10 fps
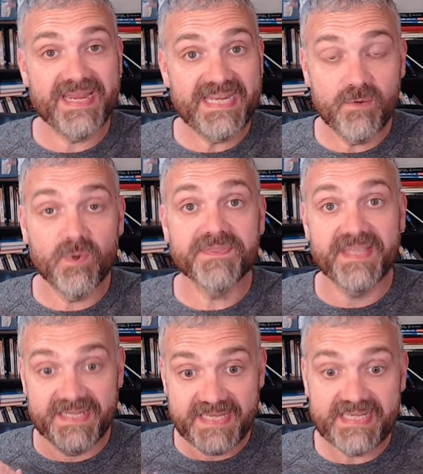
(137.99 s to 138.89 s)
eating what
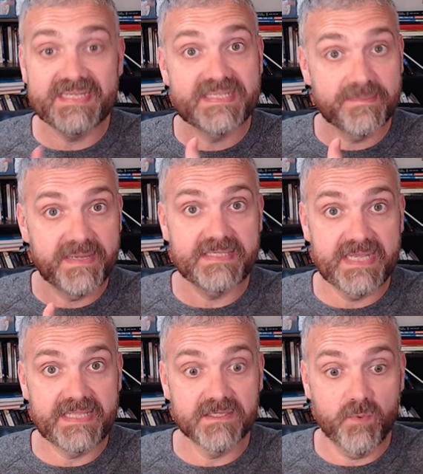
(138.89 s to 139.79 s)
they need to
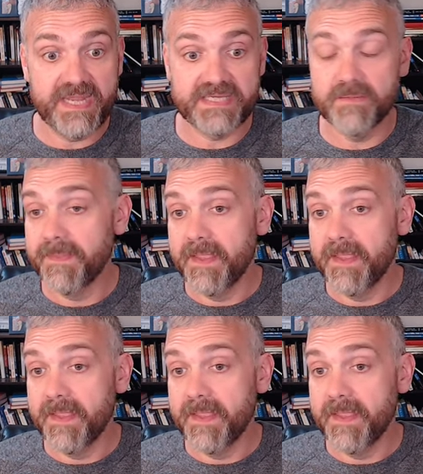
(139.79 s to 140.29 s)
maintain their weight.